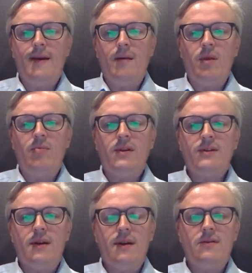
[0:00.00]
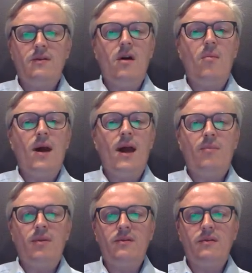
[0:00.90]
people are starting to come back,
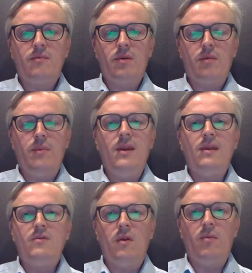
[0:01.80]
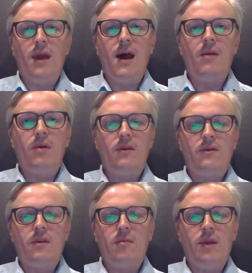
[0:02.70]
but meetings will be hybrid.
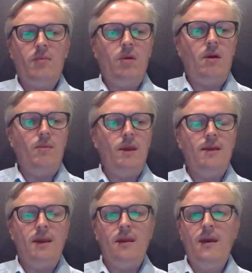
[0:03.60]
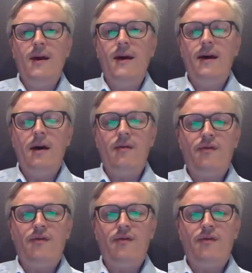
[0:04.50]
Certain people are meeting are